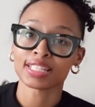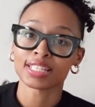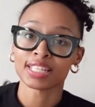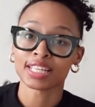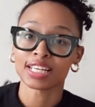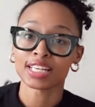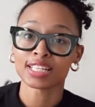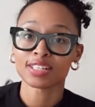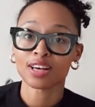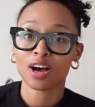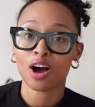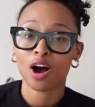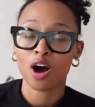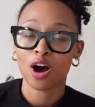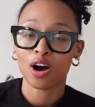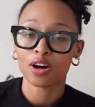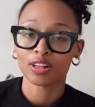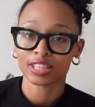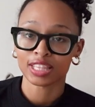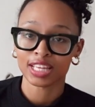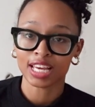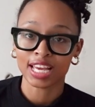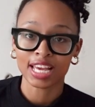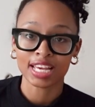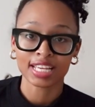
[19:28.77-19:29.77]
These are all
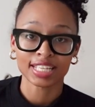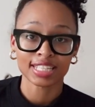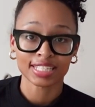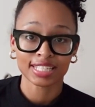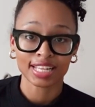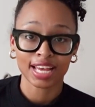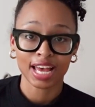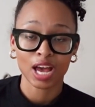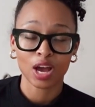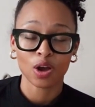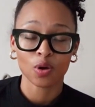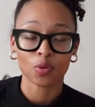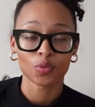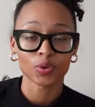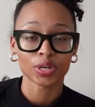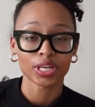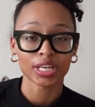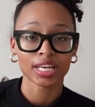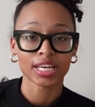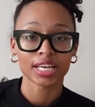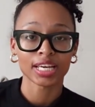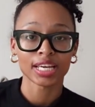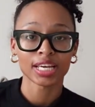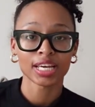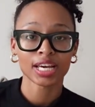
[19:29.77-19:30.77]
things that
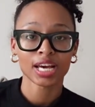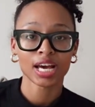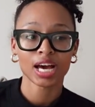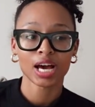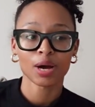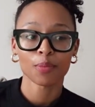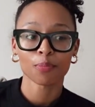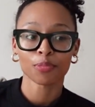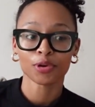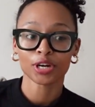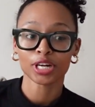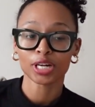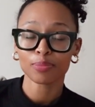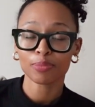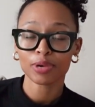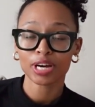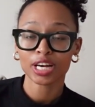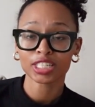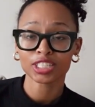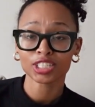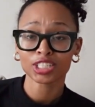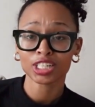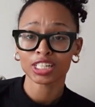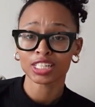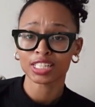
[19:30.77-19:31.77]
we pretty
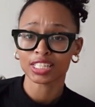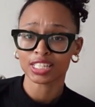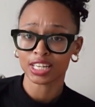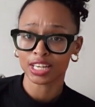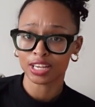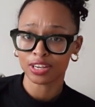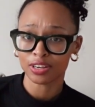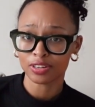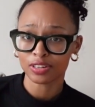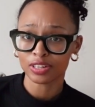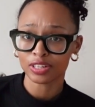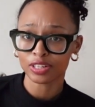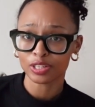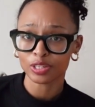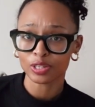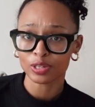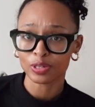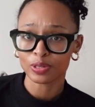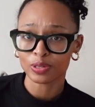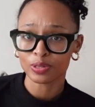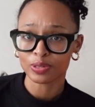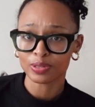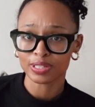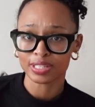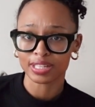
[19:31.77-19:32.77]
much continue to
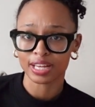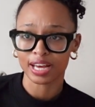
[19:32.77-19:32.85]
use.